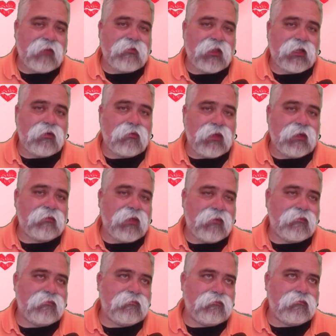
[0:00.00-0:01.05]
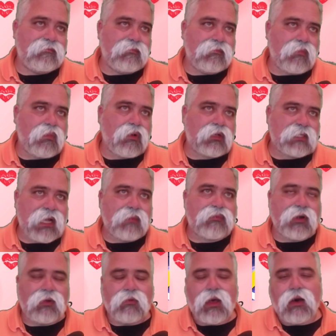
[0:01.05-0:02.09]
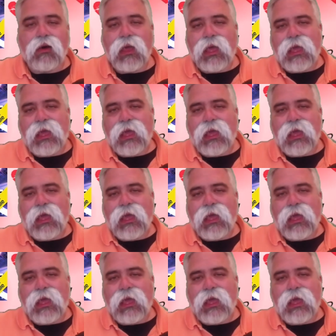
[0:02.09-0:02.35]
I think it works out pretty well.